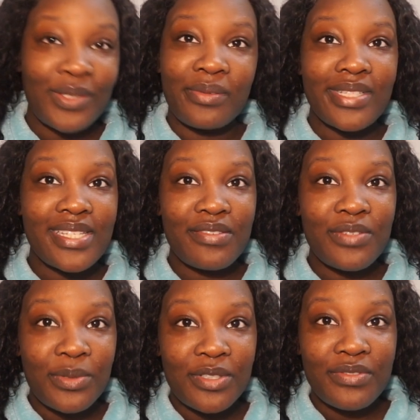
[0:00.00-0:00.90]
What's
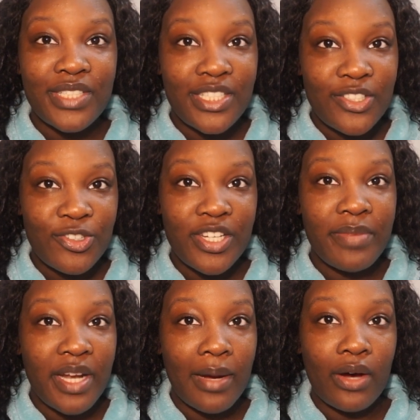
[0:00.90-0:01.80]
everyone really
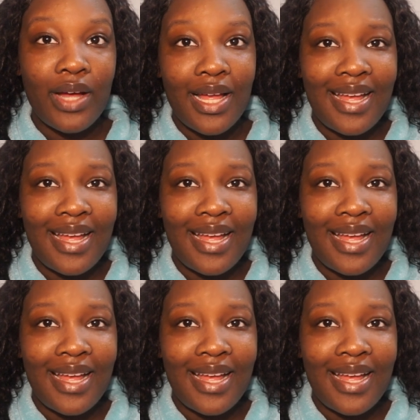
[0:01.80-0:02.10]
screaming about?